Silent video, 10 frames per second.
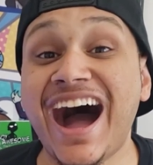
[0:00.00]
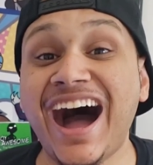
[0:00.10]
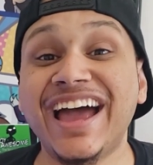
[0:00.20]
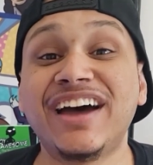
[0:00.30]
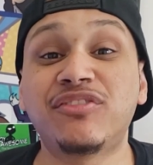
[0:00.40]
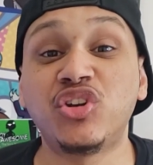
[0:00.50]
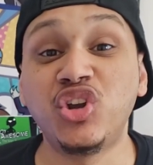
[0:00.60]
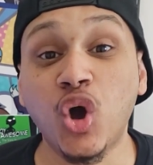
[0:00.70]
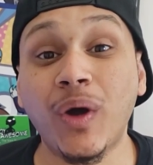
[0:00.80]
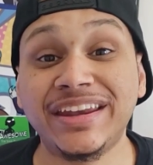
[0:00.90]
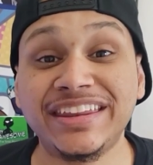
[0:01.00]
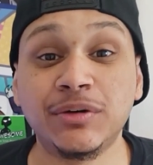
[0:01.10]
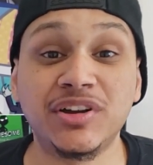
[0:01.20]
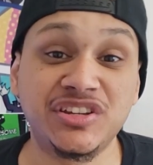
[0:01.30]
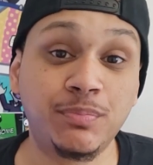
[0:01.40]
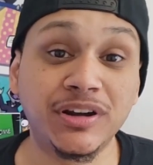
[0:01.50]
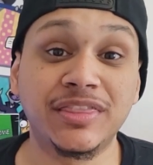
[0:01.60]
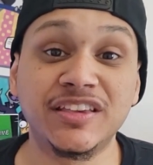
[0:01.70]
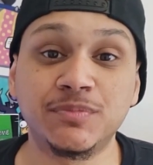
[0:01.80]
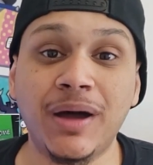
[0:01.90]
have no idea what she put
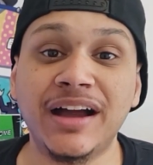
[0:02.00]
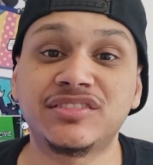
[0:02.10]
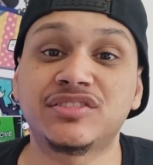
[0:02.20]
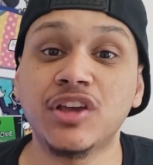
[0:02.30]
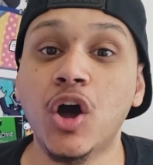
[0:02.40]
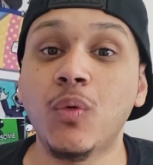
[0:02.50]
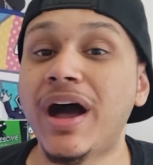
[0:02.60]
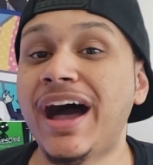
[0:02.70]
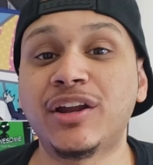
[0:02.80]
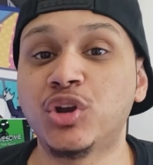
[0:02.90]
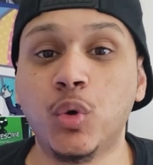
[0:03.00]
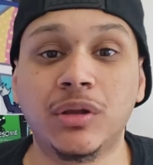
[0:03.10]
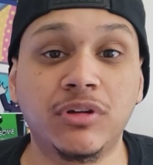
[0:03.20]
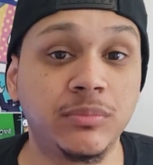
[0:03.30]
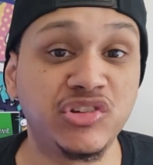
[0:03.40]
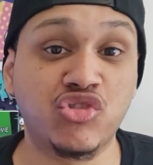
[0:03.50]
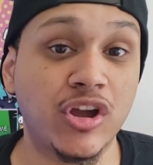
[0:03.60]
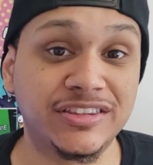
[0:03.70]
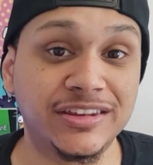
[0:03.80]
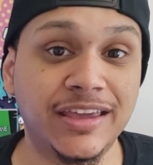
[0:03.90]
in this box, so I don't know what I'm going to be
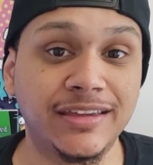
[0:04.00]
drawing today.